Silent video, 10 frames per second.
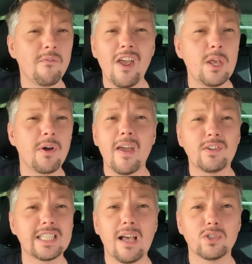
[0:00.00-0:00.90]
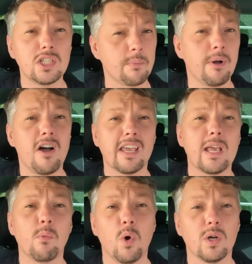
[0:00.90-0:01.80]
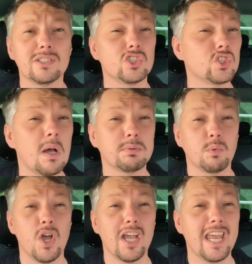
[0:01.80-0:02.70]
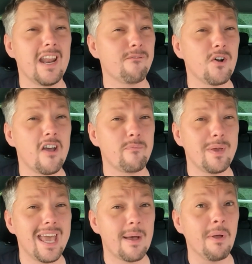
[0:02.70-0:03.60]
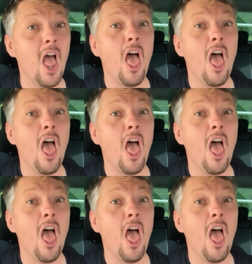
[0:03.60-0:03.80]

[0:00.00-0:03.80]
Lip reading: if anyone ever tells you the parking warden stops working at 5 p.m,